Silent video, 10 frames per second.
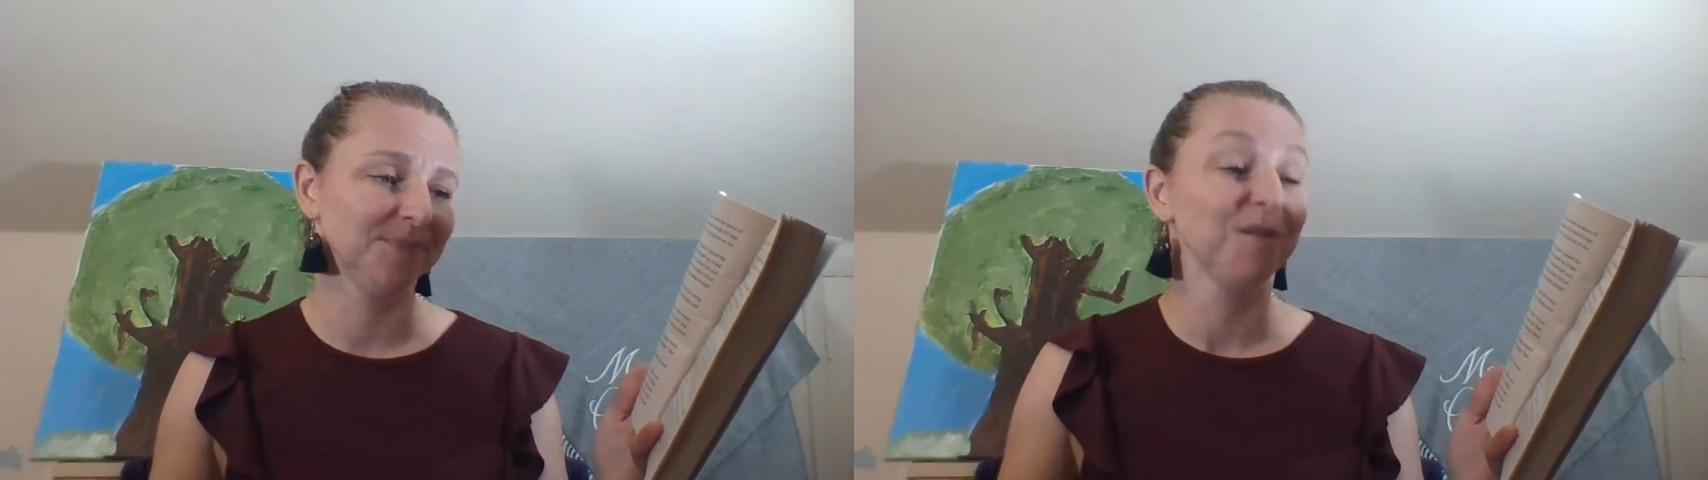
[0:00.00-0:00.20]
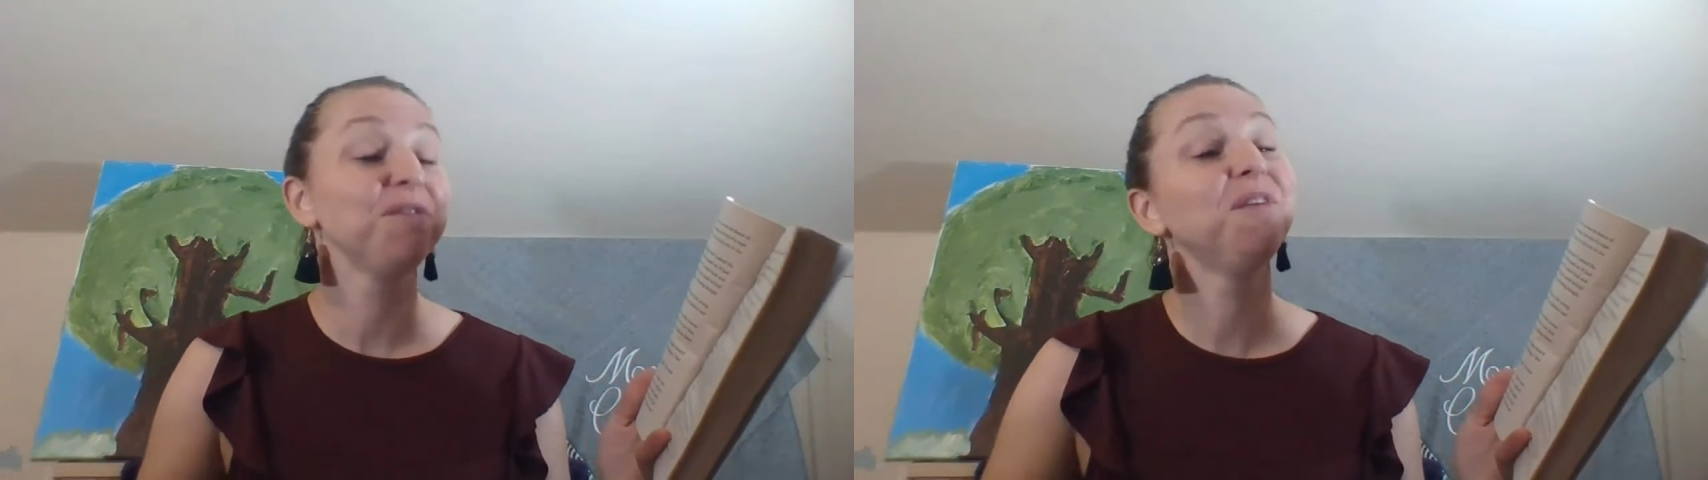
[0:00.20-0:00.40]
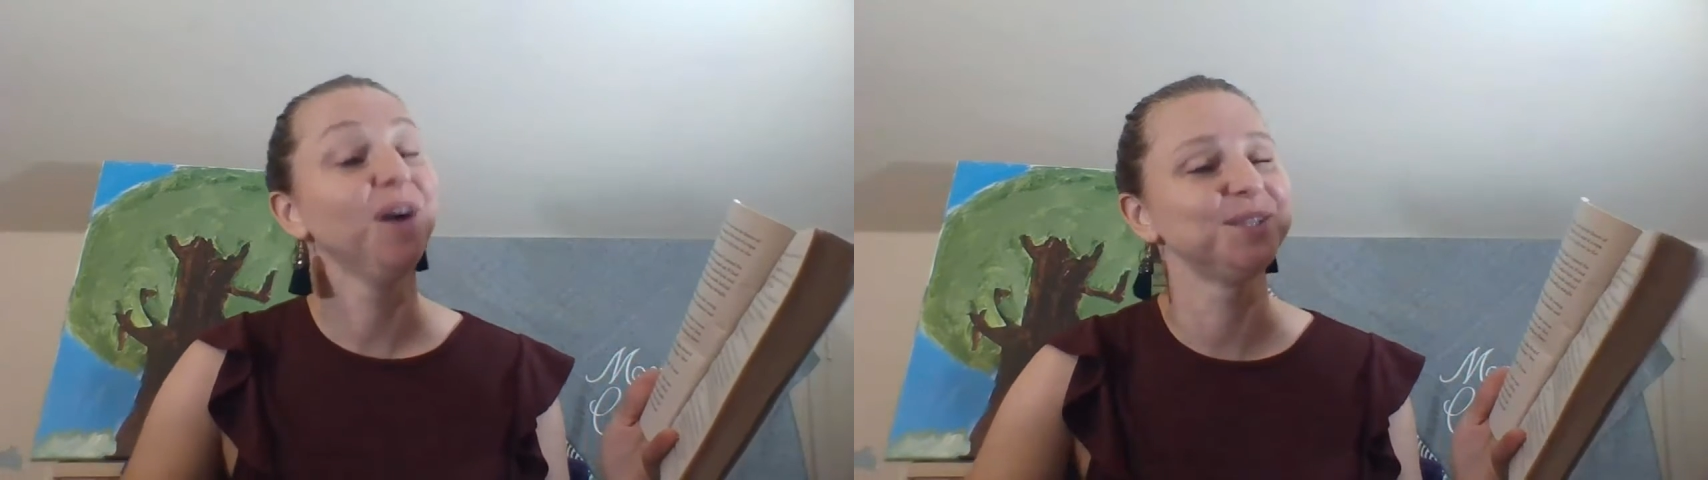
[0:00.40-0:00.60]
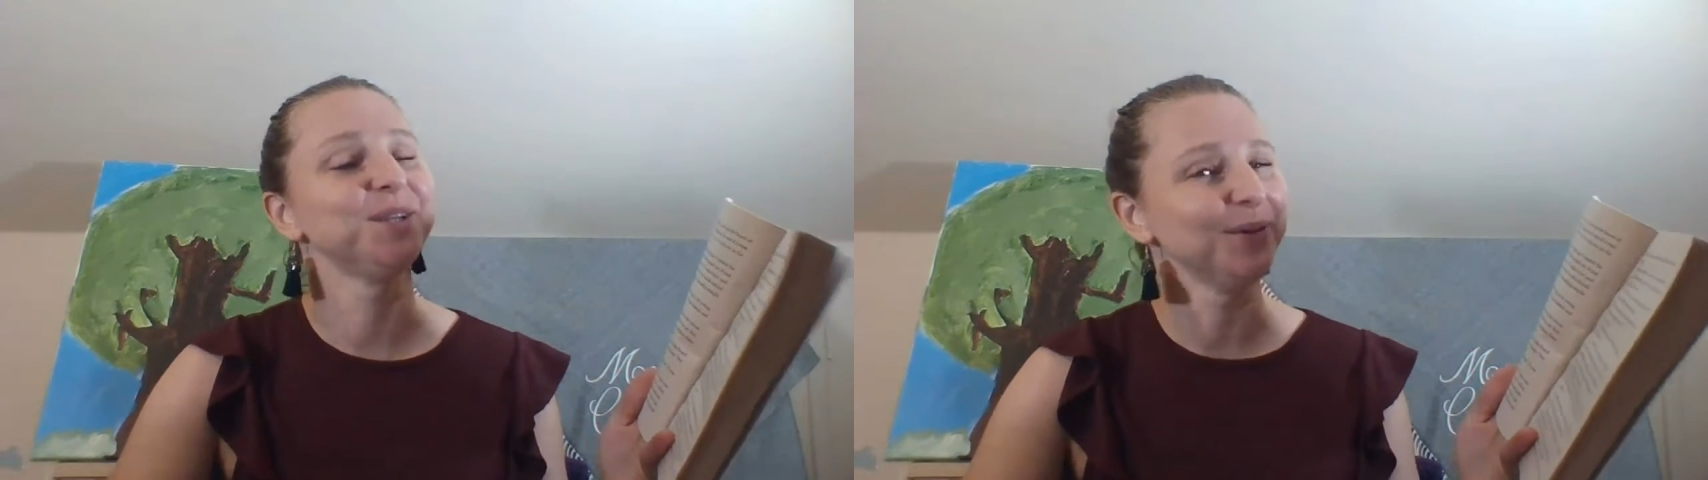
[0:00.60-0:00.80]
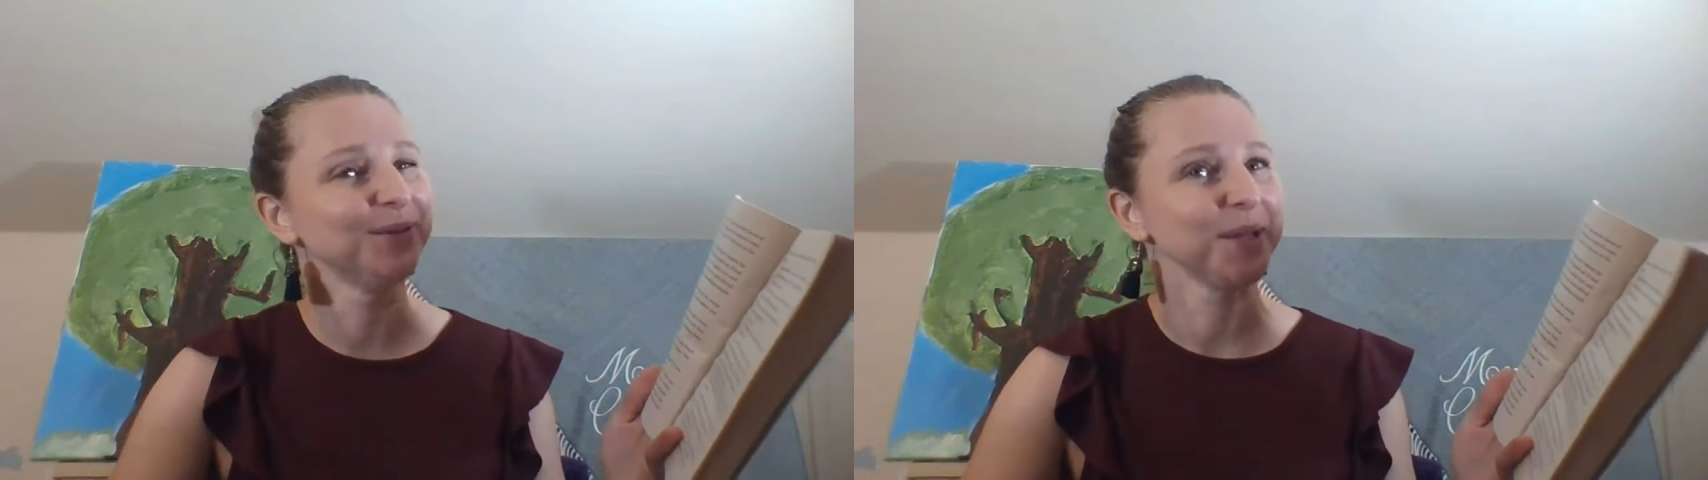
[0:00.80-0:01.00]

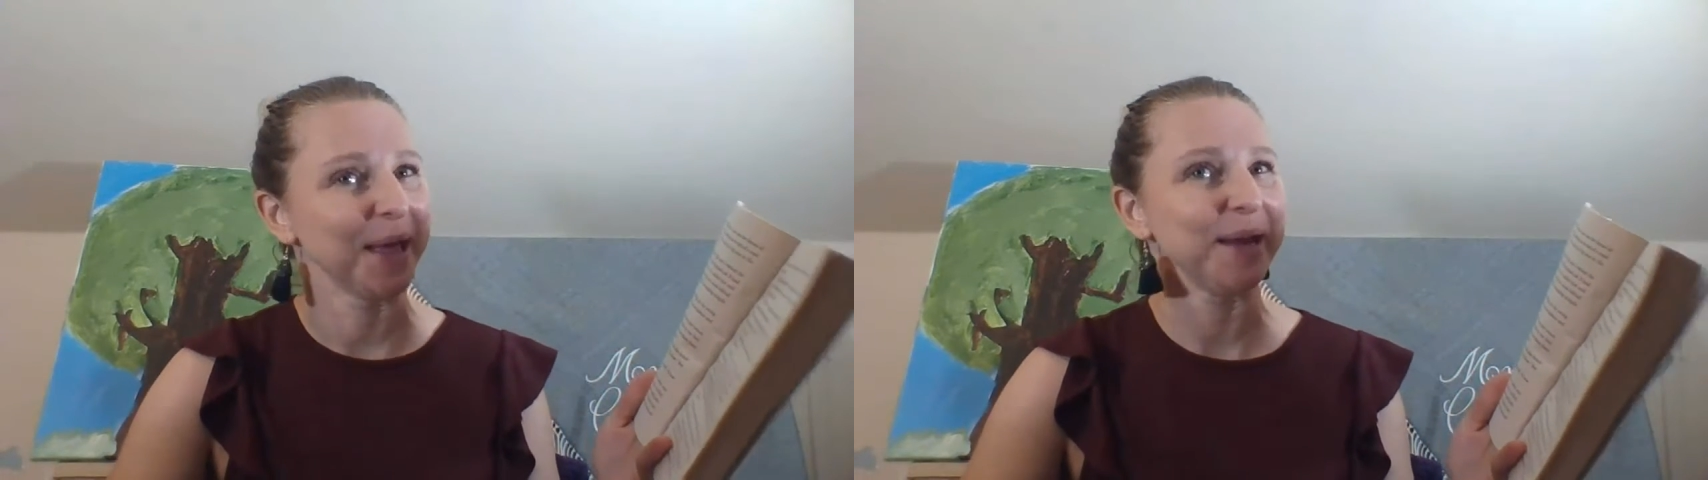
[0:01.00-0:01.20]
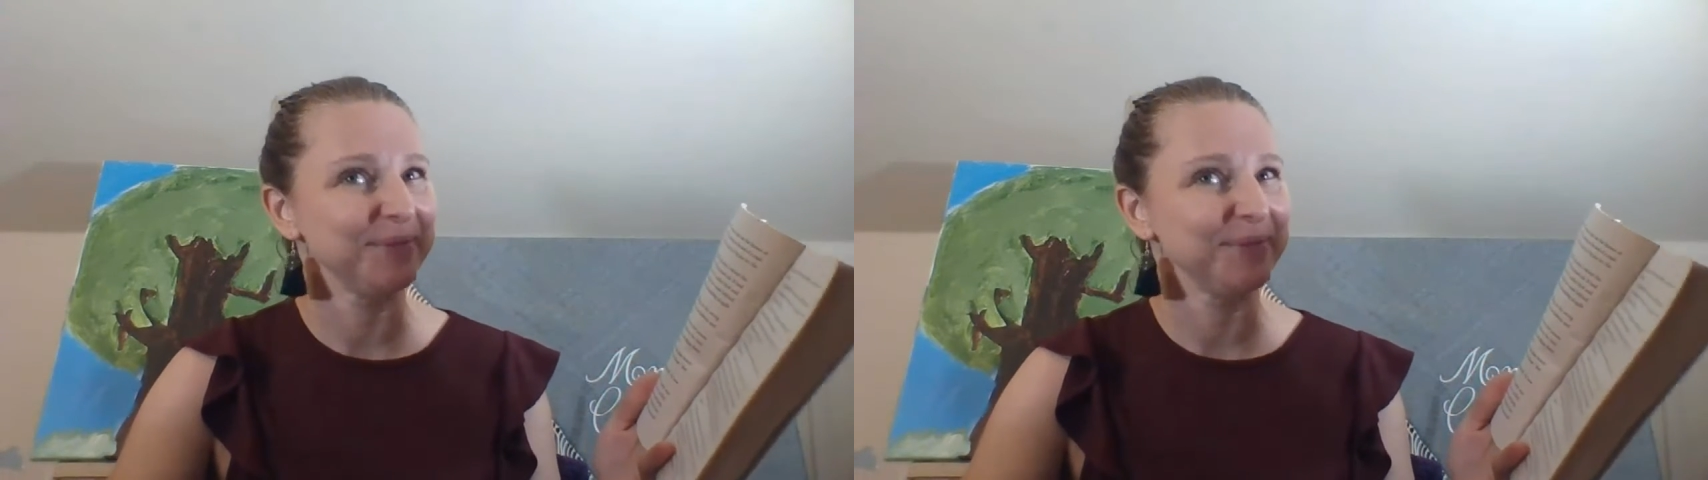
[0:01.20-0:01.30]
Fudge knows a lot